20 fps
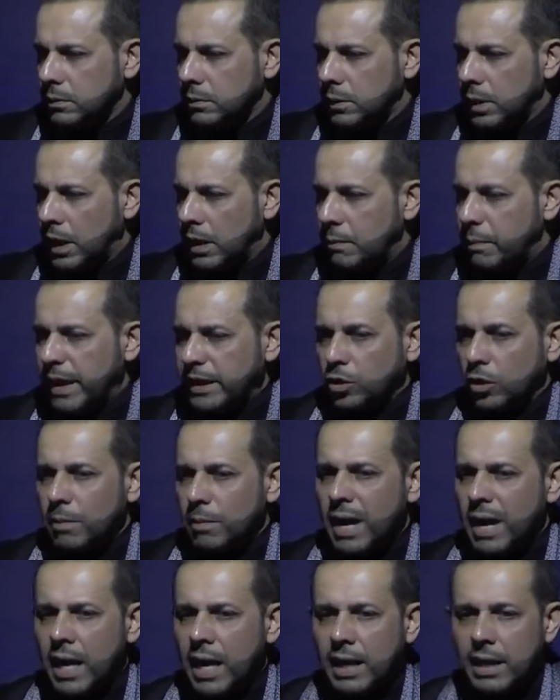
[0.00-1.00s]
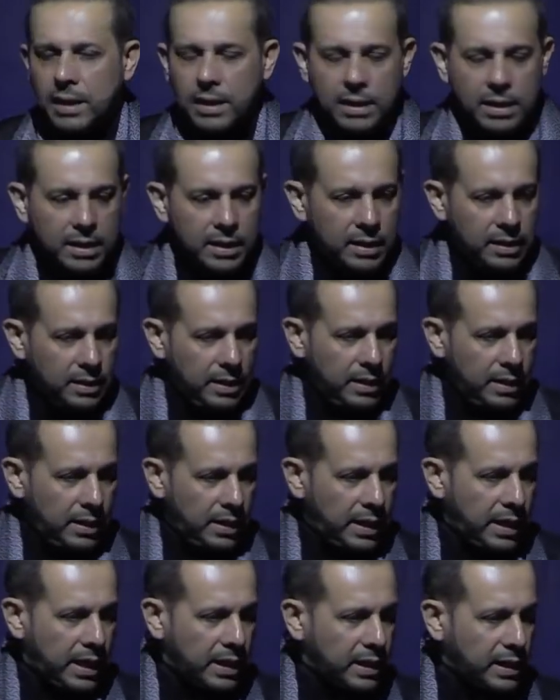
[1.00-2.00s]
In Baytul Mal,
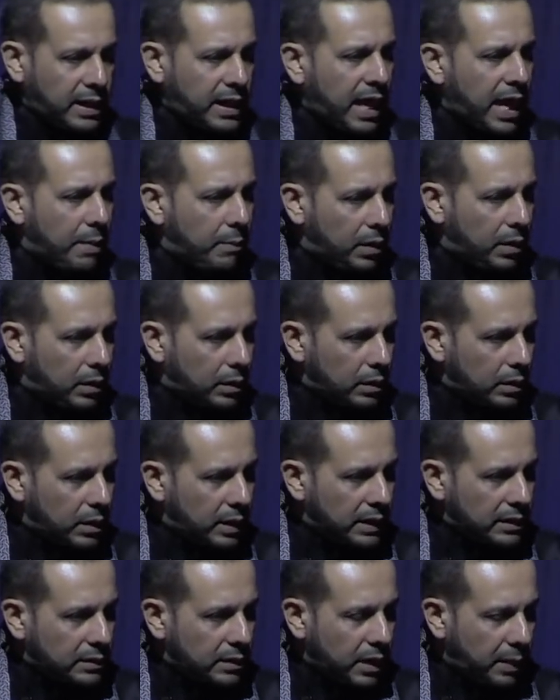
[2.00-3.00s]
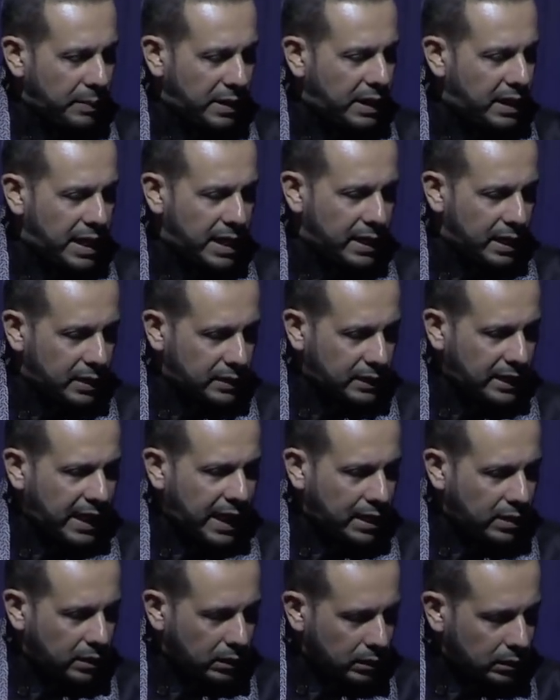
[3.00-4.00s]
he had a camel, lit, I mean, he had a
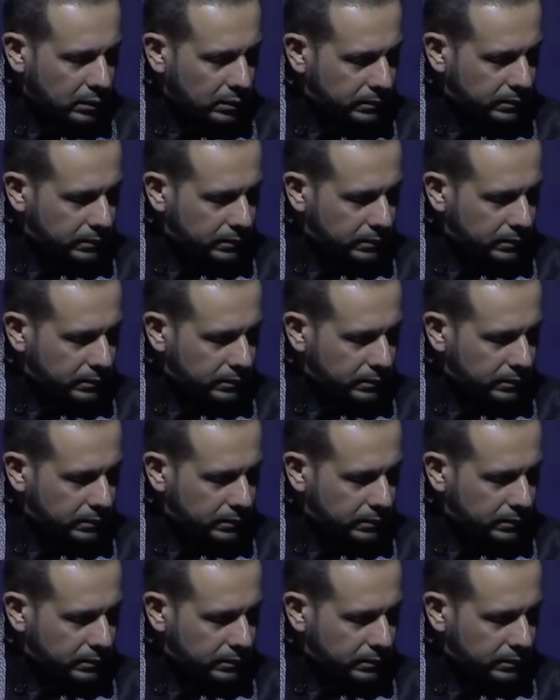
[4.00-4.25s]
candle.